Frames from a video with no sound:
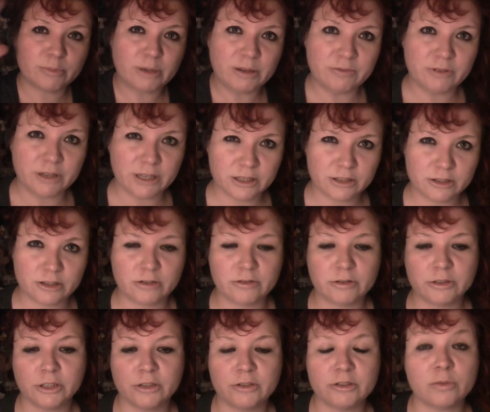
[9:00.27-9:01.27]
my fingers through
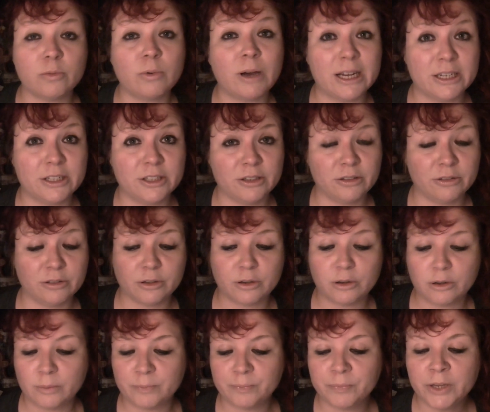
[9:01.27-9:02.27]
it and use a wide tooth
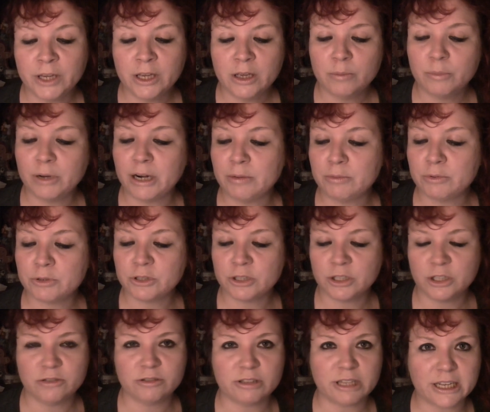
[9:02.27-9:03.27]
comb. But I wouldn't
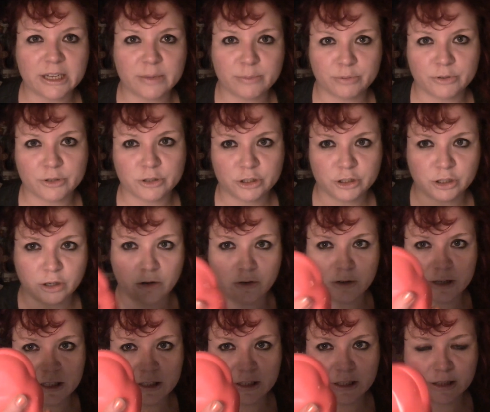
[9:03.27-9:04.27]
use like a brush or
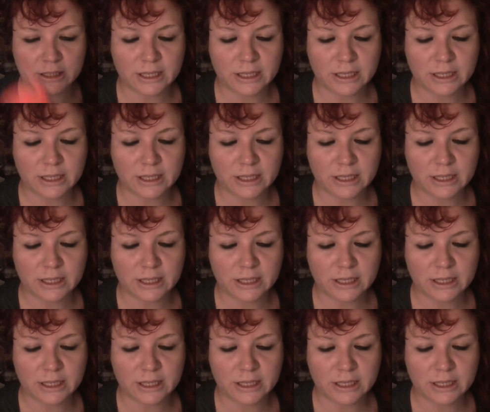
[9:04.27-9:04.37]
anything